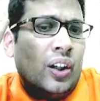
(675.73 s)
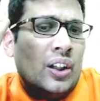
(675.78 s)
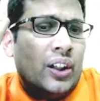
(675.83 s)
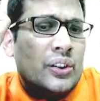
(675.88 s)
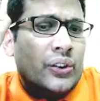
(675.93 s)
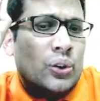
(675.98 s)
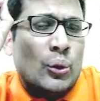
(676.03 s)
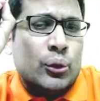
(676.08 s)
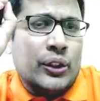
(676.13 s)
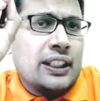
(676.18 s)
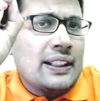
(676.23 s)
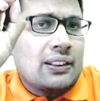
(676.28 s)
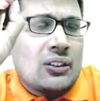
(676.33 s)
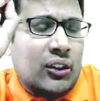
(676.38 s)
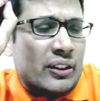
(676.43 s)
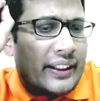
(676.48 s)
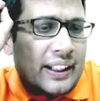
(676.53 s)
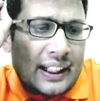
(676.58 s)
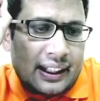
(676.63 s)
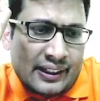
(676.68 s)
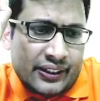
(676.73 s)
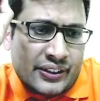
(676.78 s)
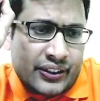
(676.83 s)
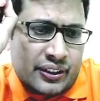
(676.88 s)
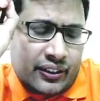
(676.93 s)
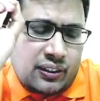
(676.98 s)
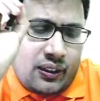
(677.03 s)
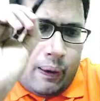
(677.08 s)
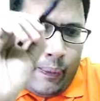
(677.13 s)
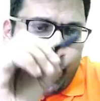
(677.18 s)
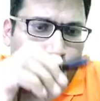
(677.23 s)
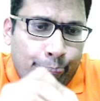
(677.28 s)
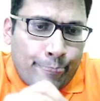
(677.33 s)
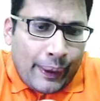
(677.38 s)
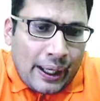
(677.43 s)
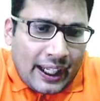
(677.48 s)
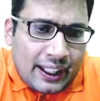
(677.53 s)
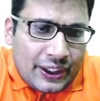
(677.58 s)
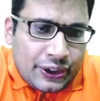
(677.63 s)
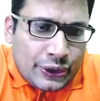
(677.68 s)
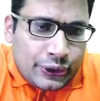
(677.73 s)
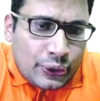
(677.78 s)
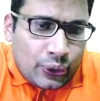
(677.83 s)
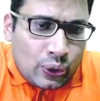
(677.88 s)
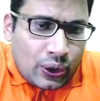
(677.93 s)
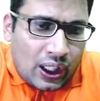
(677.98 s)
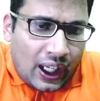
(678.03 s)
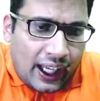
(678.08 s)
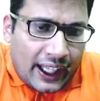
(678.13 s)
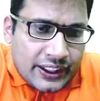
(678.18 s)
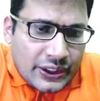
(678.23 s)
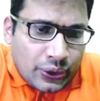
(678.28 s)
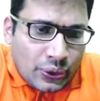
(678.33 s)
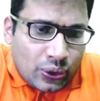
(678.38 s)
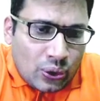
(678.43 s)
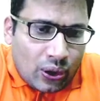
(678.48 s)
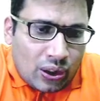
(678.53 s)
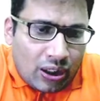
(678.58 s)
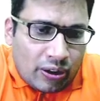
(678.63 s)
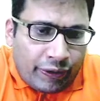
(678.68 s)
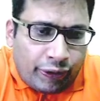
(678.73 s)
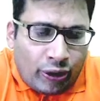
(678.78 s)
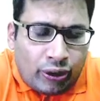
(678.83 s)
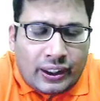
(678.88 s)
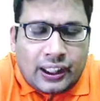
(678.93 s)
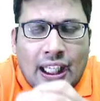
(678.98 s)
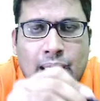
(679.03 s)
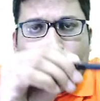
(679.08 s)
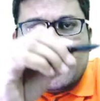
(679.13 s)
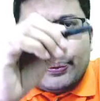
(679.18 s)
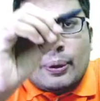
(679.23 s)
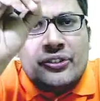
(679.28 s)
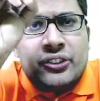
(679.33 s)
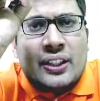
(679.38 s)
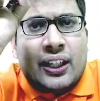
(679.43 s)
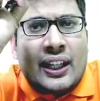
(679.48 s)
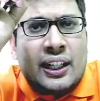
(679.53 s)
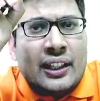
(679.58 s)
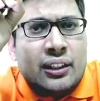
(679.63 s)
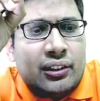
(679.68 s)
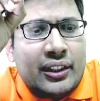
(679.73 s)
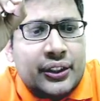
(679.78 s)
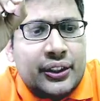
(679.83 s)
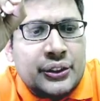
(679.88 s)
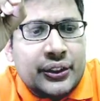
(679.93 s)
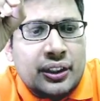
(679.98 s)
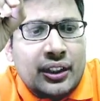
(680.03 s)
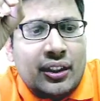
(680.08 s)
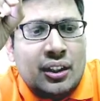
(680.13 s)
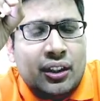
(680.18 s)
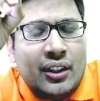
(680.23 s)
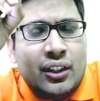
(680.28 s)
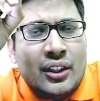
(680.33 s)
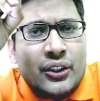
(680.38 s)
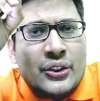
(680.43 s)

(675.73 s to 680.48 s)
So it is not the answer. Bansdola as you know all of your type of strangulation.